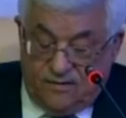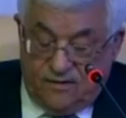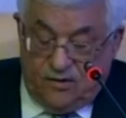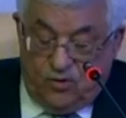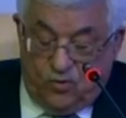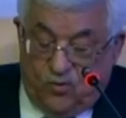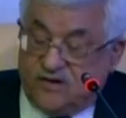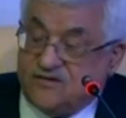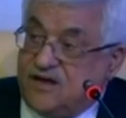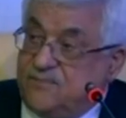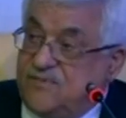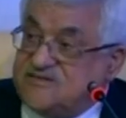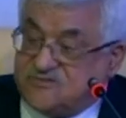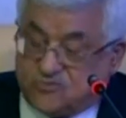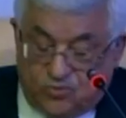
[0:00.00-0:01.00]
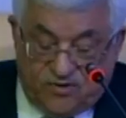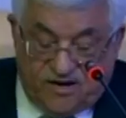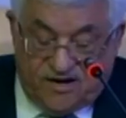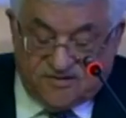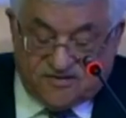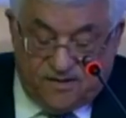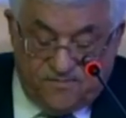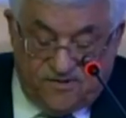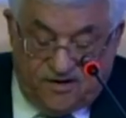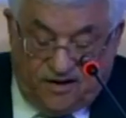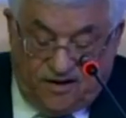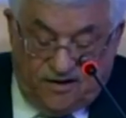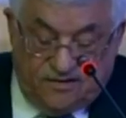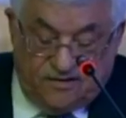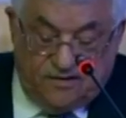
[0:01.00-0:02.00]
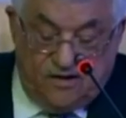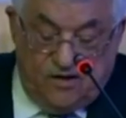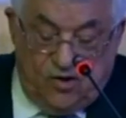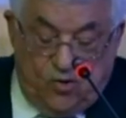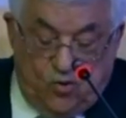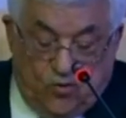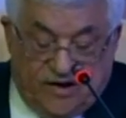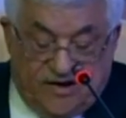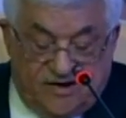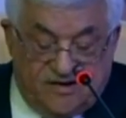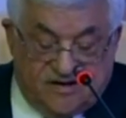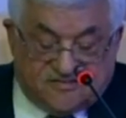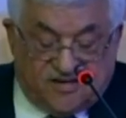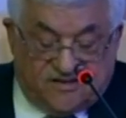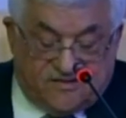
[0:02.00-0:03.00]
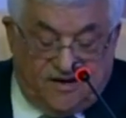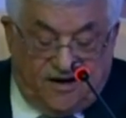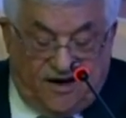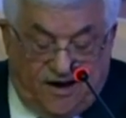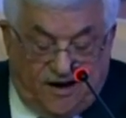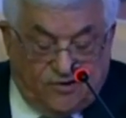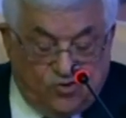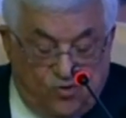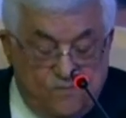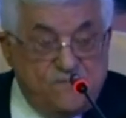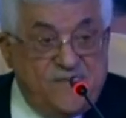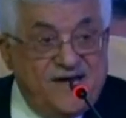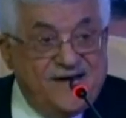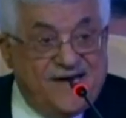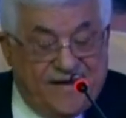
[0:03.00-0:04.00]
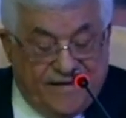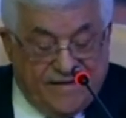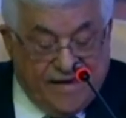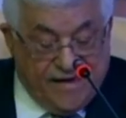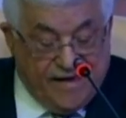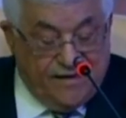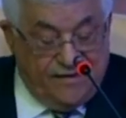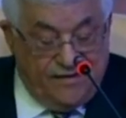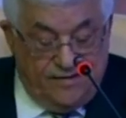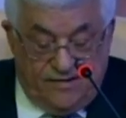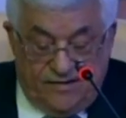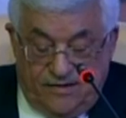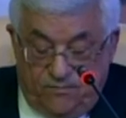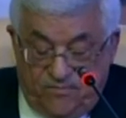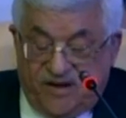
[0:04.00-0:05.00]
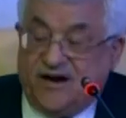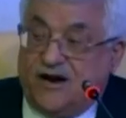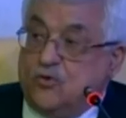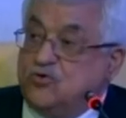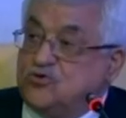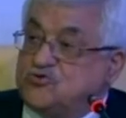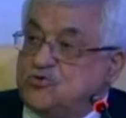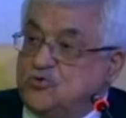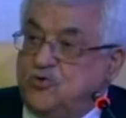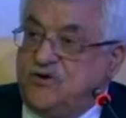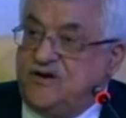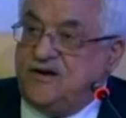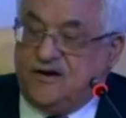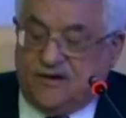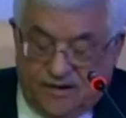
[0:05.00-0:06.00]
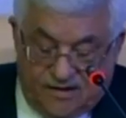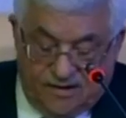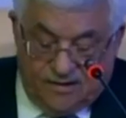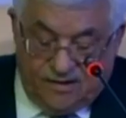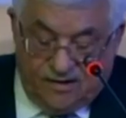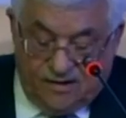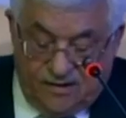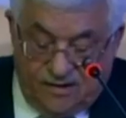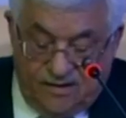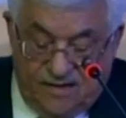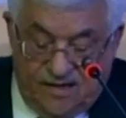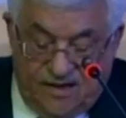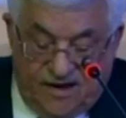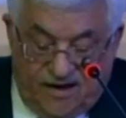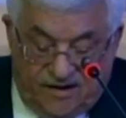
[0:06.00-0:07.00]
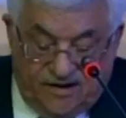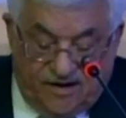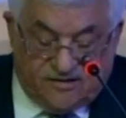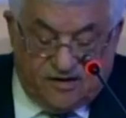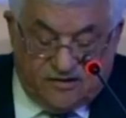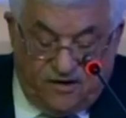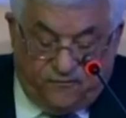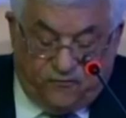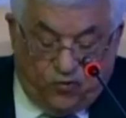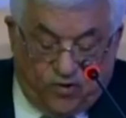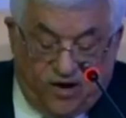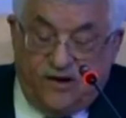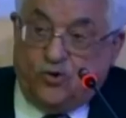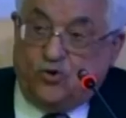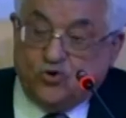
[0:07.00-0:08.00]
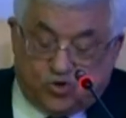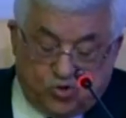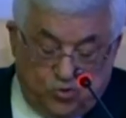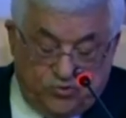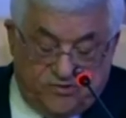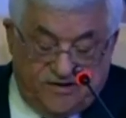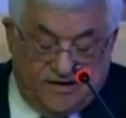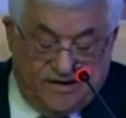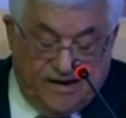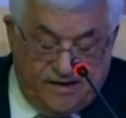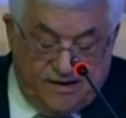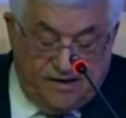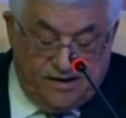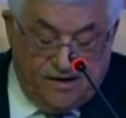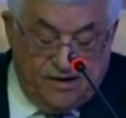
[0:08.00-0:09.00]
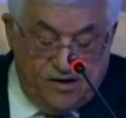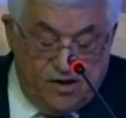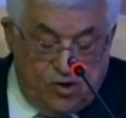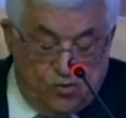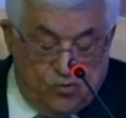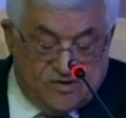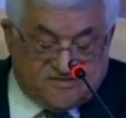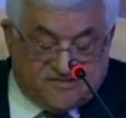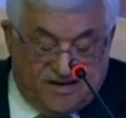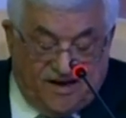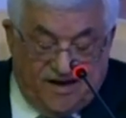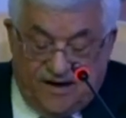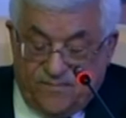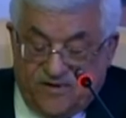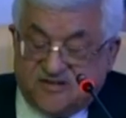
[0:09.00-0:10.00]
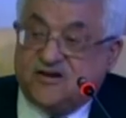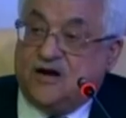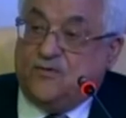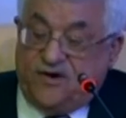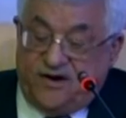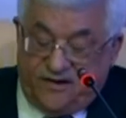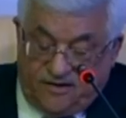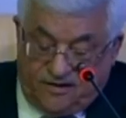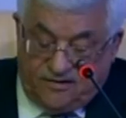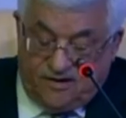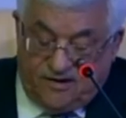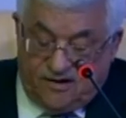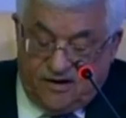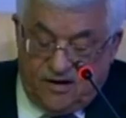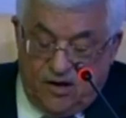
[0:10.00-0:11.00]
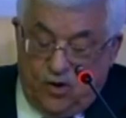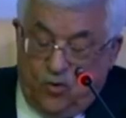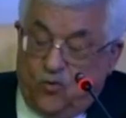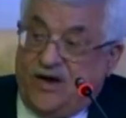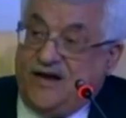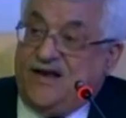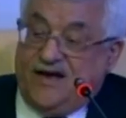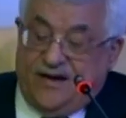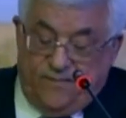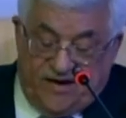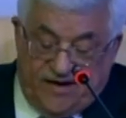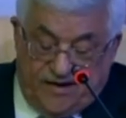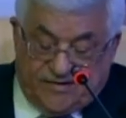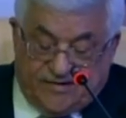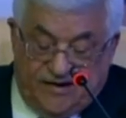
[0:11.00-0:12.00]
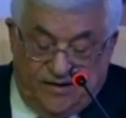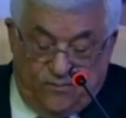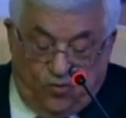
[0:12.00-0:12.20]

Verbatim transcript: Jerusalem is of importance to us all, and no one can keep us from having access to it. The flow of crowds to Jerusalem and making its streets